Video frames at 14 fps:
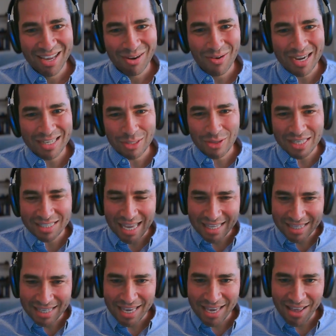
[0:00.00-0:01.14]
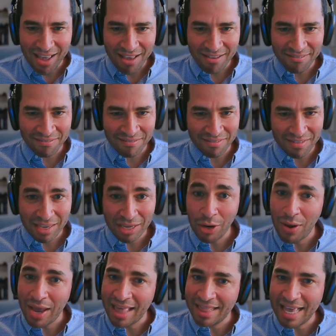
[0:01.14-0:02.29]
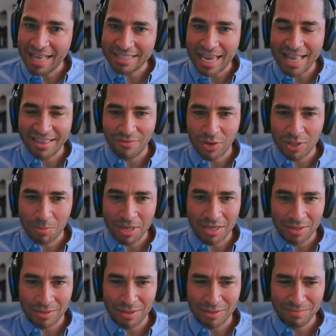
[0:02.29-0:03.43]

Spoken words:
Right? So this idea of, and that's kind of what's being,